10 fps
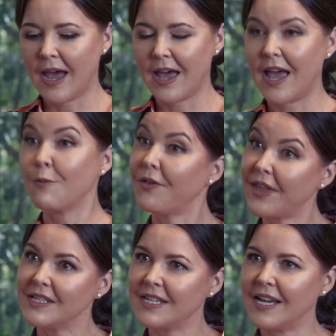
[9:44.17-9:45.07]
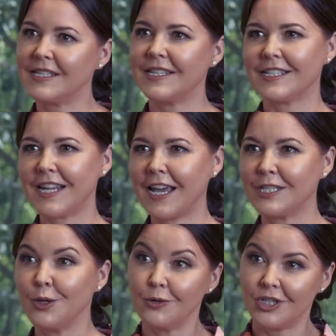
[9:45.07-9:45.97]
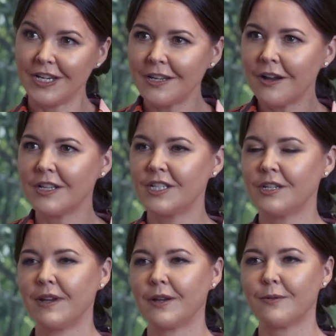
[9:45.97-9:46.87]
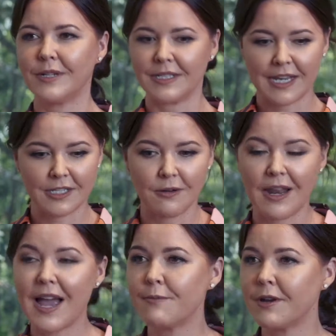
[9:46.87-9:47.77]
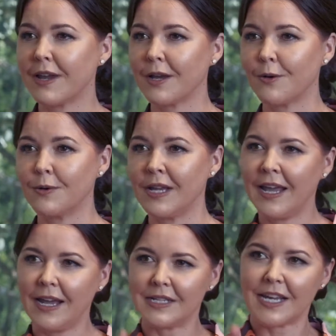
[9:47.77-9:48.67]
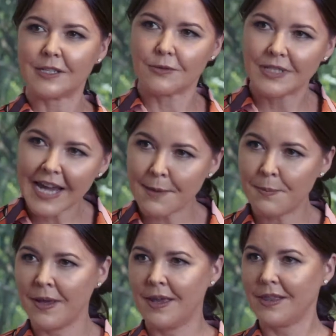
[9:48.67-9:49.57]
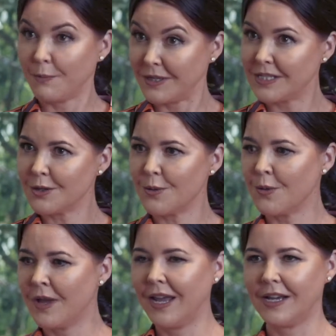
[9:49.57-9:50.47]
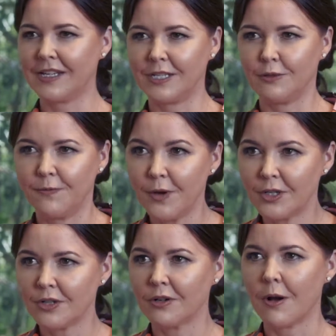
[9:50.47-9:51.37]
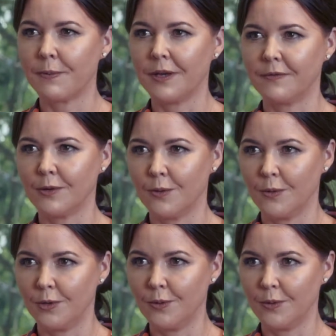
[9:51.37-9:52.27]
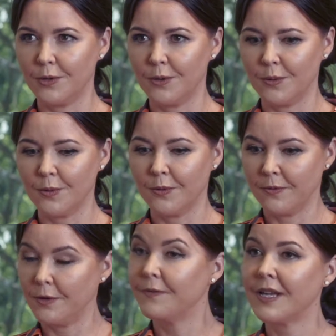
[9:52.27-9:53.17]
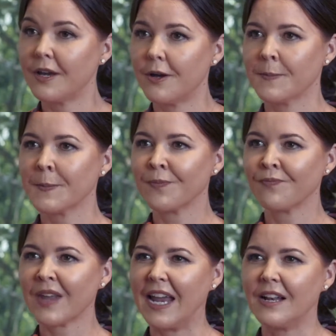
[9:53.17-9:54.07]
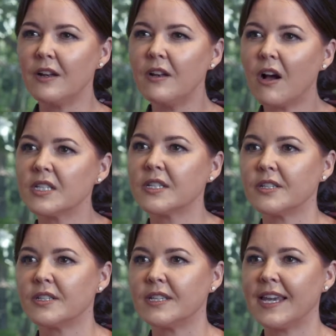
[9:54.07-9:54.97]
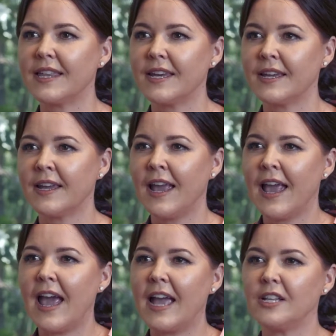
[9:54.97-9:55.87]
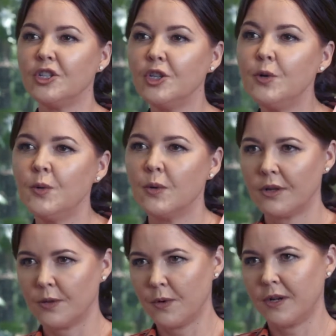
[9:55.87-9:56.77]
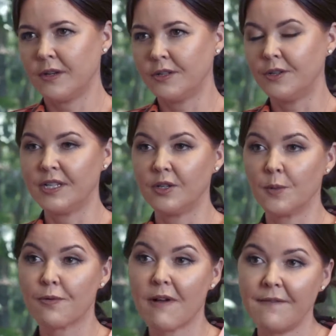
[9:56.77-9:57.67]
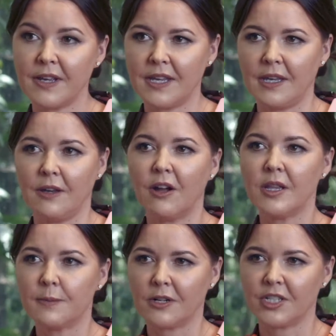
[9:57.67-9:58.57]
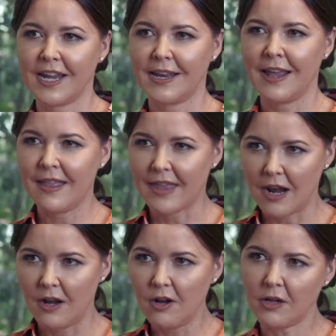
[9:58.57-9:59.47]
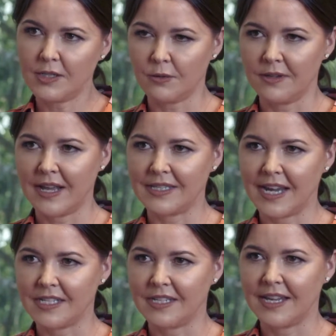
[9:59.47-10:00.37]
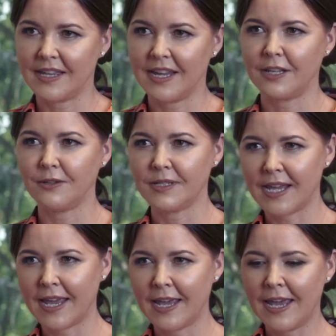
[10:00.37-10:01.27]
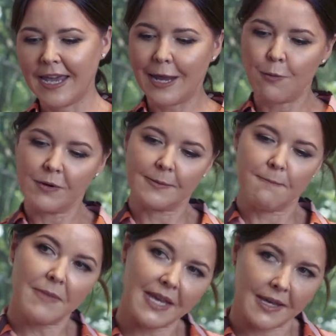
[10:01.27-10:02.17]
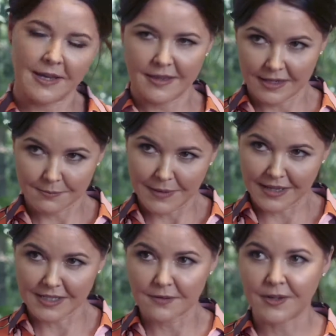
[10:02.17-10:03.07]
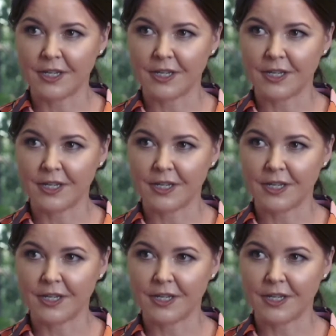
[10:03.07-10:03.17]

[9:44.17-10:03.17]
And what that does, it takes your genealogy record, it takes your library record, it takes your tape that we store, it takes your virtual copy of your video, it locks those together, and you are the one using your private key on the blockchain that locks all of that data together, and you say, it was me that made this